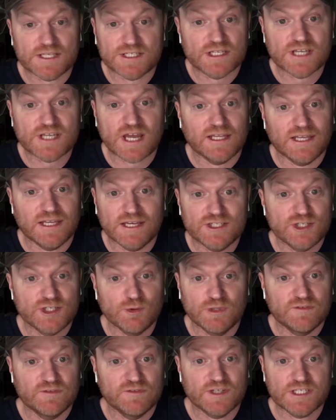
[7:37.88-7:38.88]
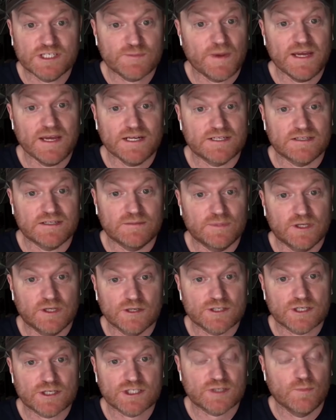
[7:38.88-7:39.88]
that's exactly as you would have expected,
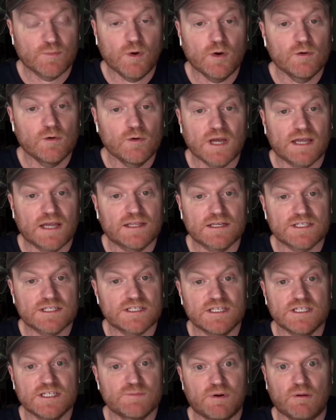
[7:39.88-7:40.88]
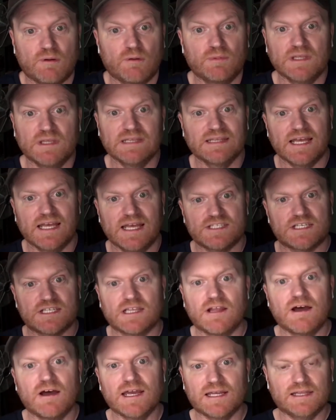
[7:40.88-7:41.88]
because a small galaxy is probably less
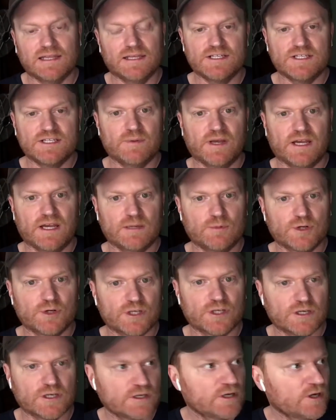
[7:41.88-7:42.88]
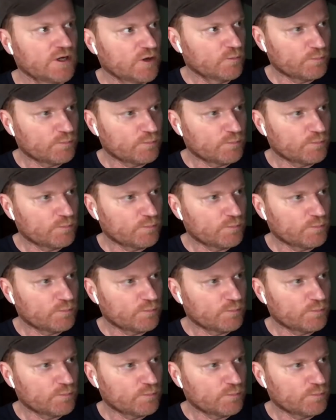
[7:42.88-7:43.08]
likely to be able to